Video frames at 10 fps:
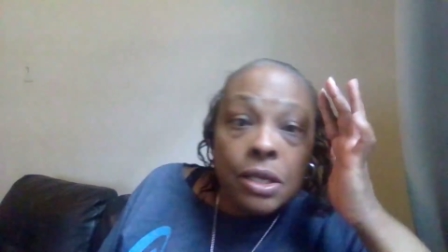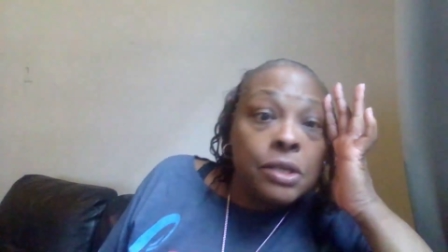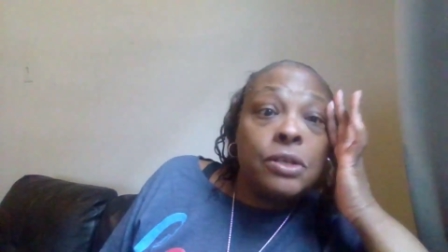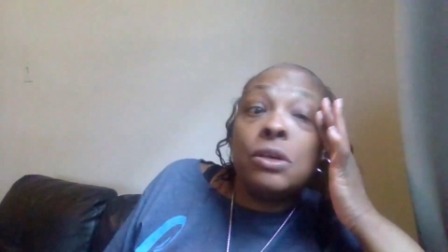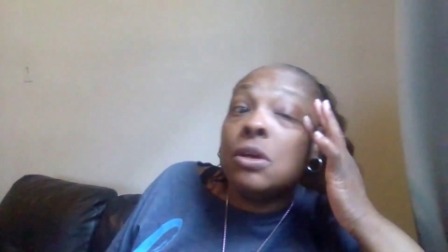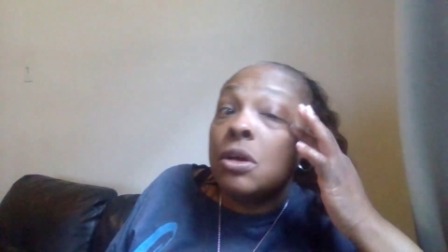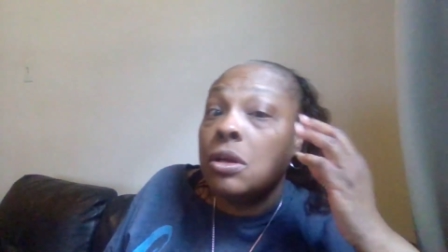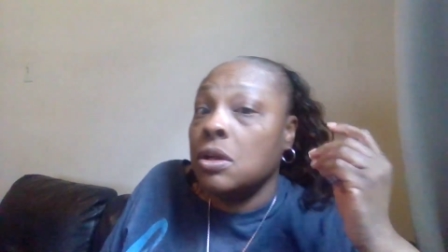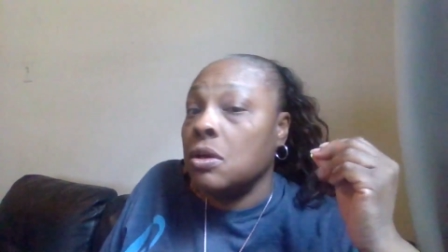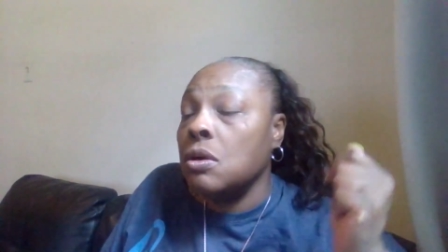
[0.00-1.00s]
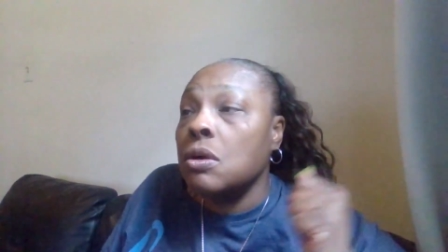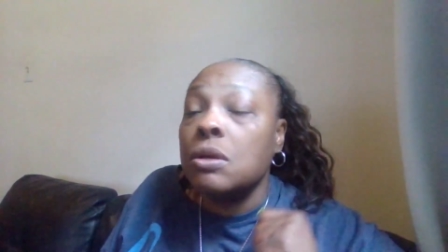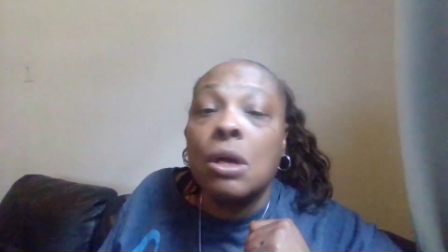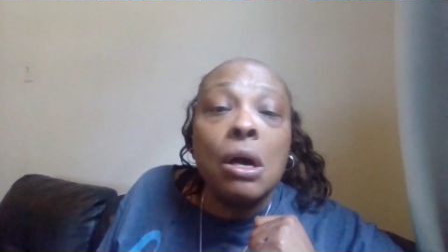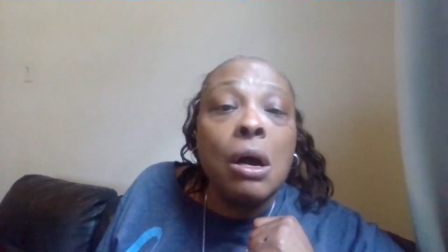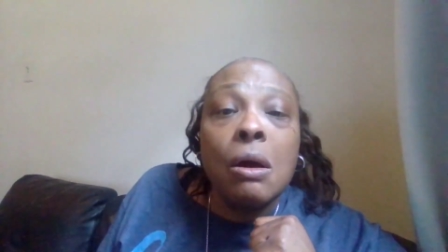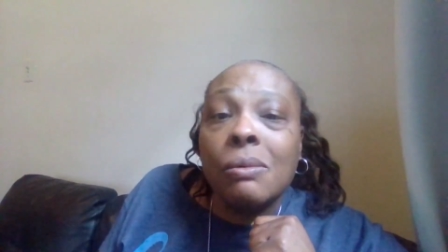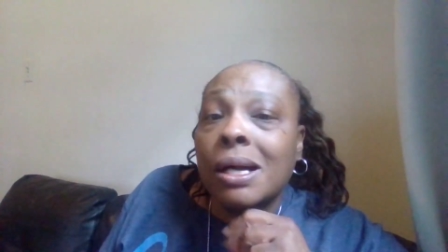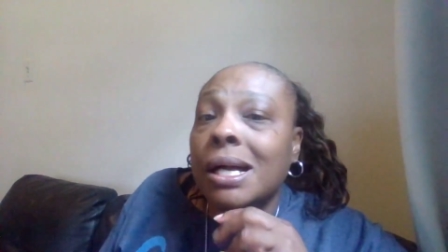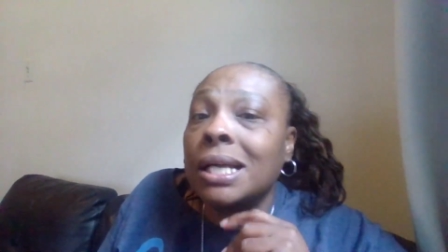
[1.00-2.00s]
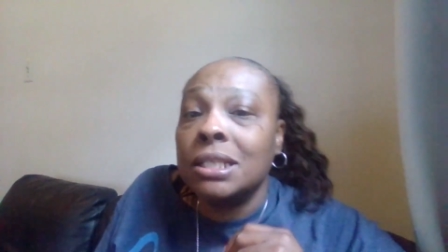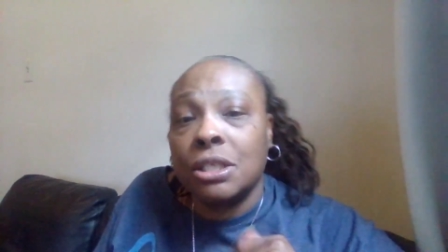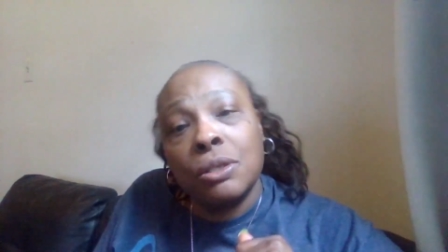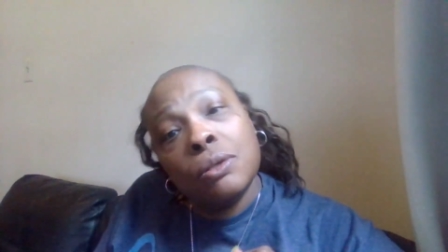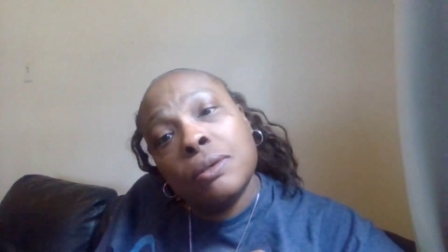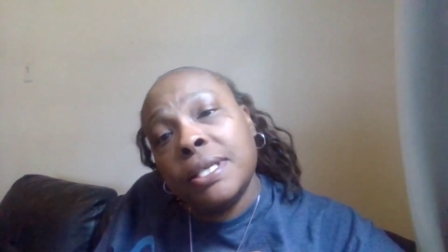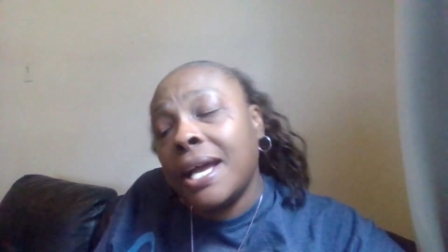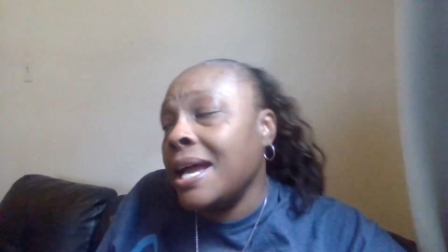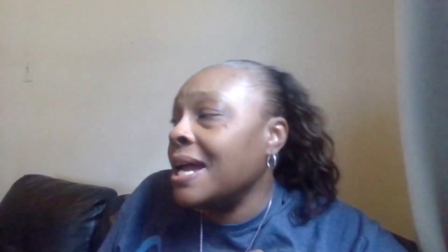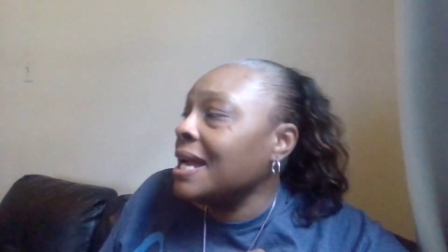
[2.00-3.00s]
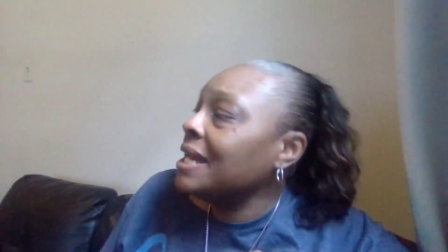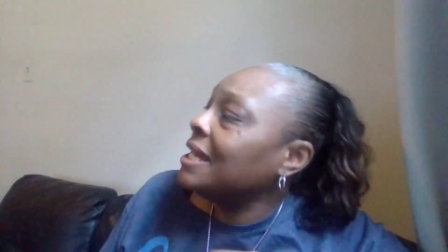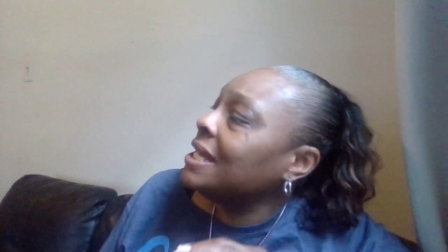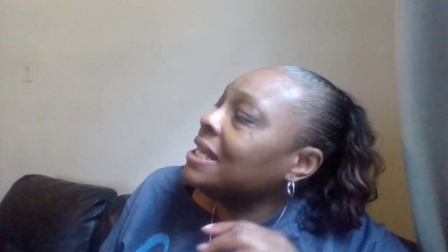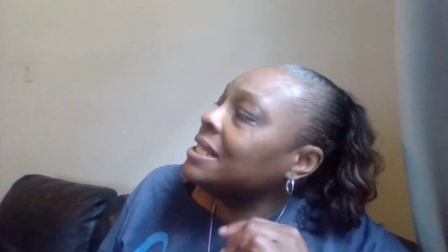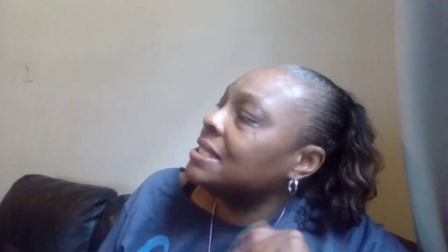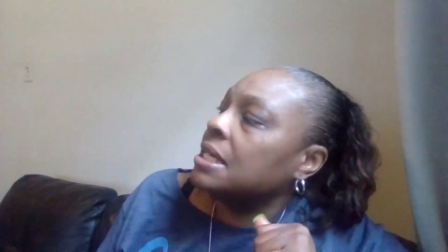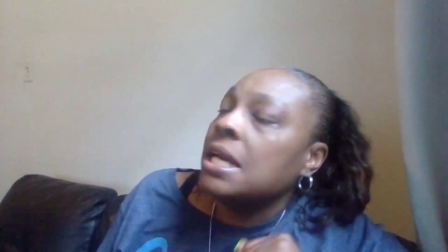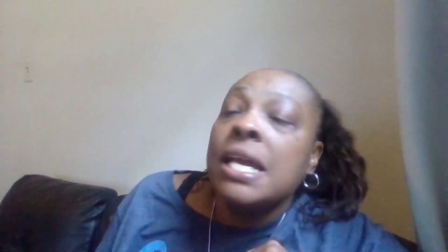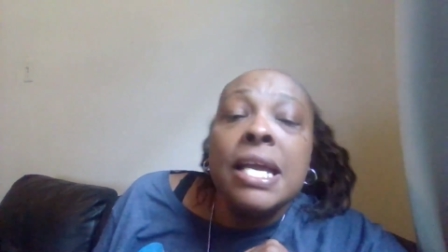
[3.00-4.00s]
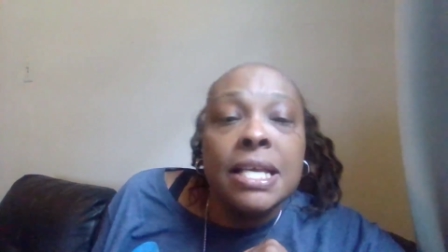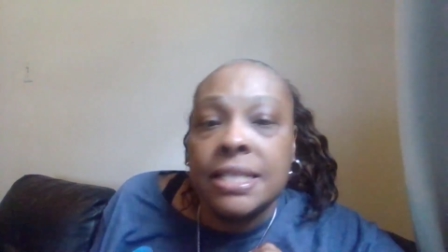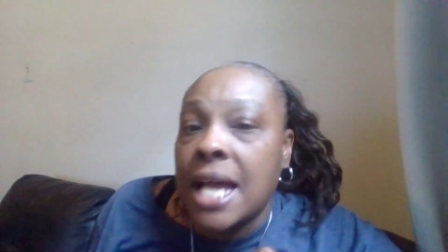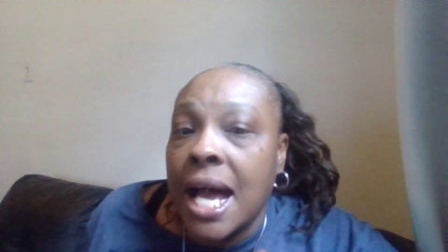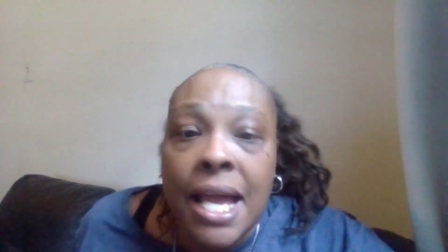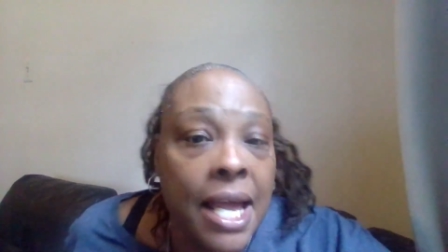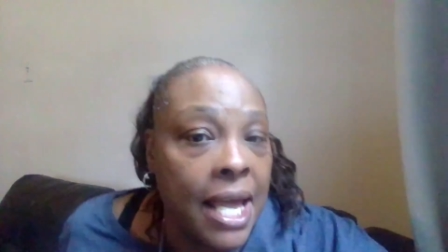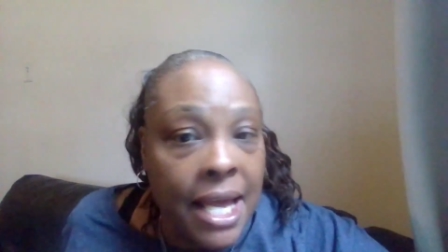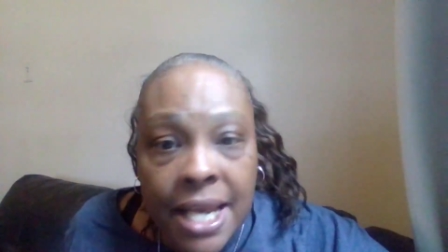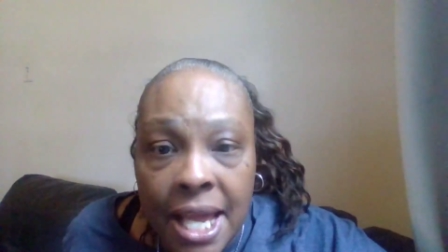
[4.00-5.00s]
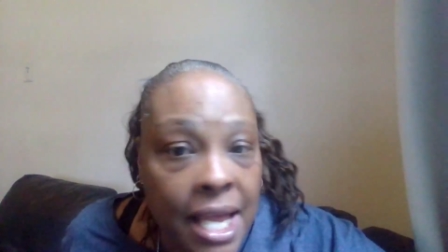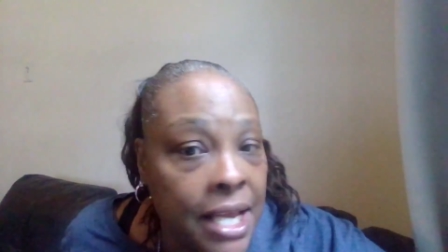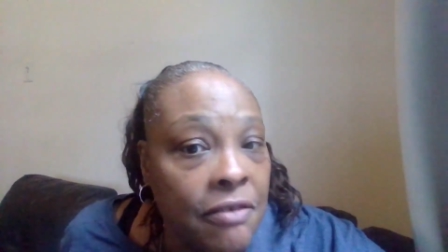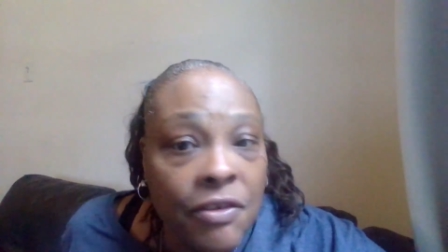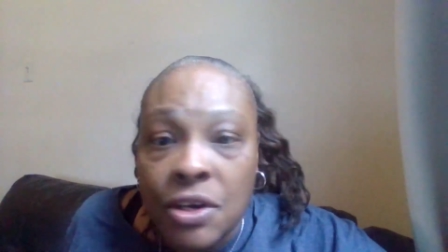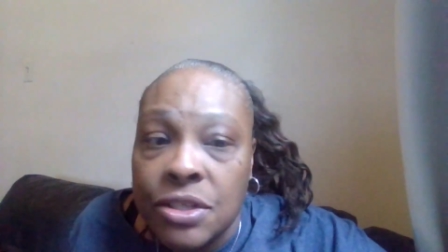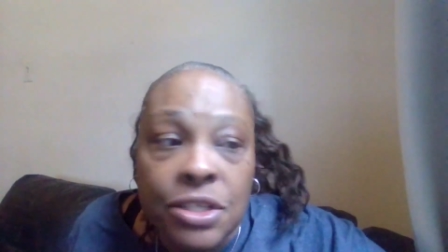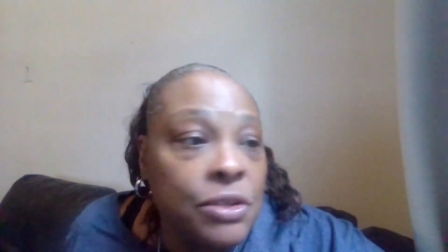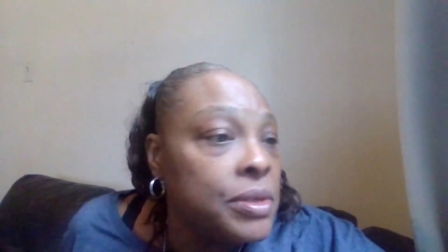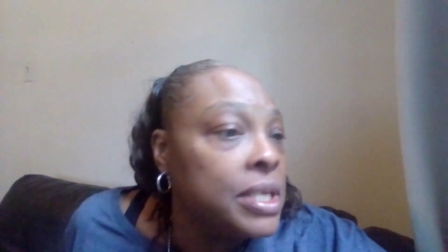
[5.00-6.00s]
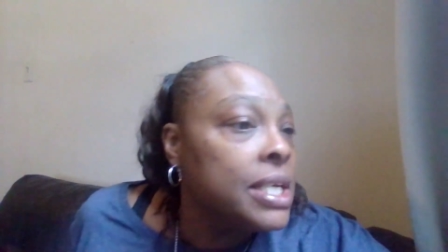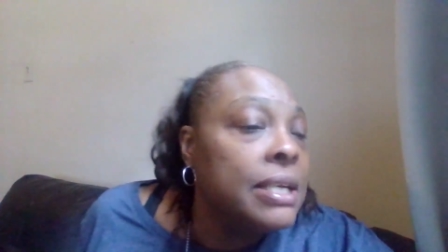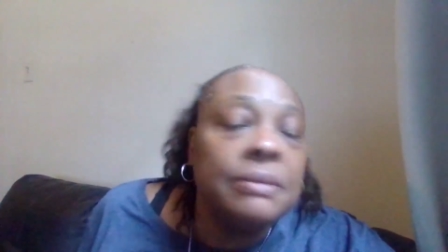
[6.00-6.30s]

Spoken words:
Do you know what today is? It's not an anniversary.